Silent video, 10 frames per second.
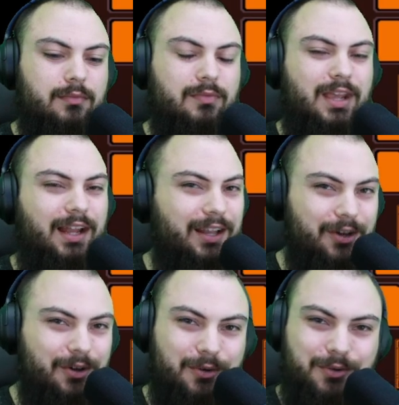
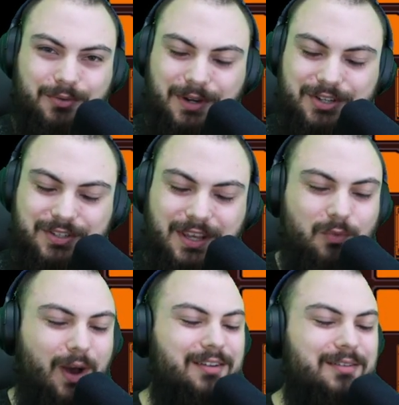Hello, creatures, and
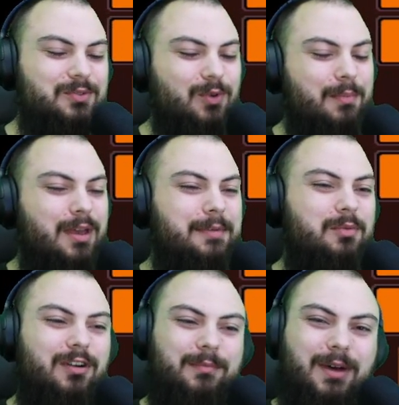welcome to what may be
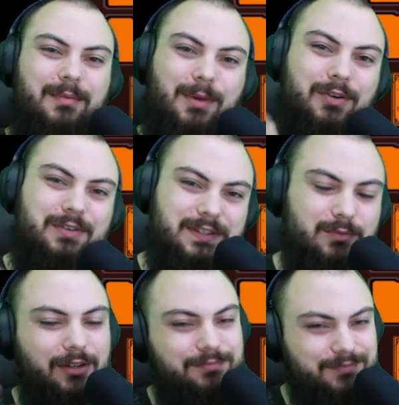one of my
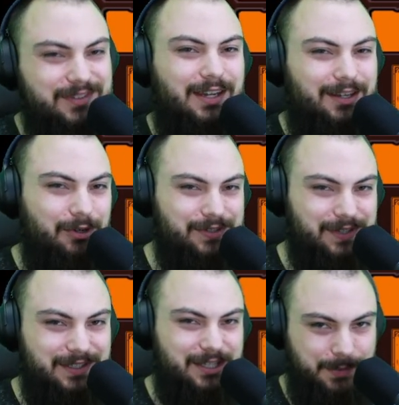second most
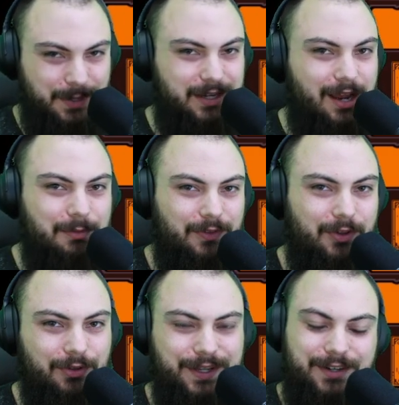anticipated game of the
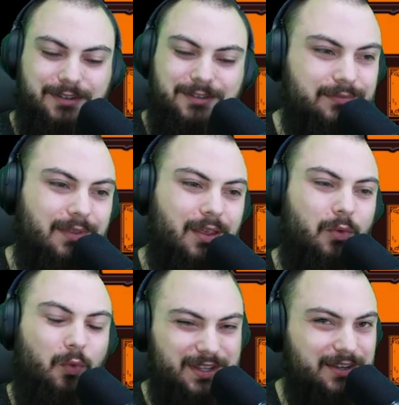whole year,
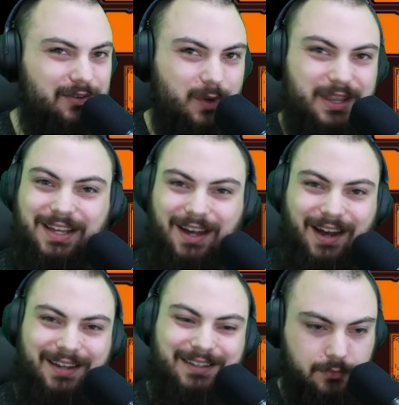Wizard with a
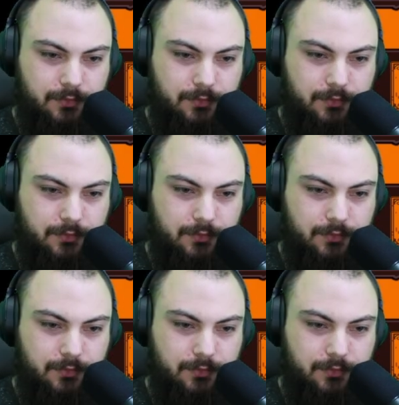Gun.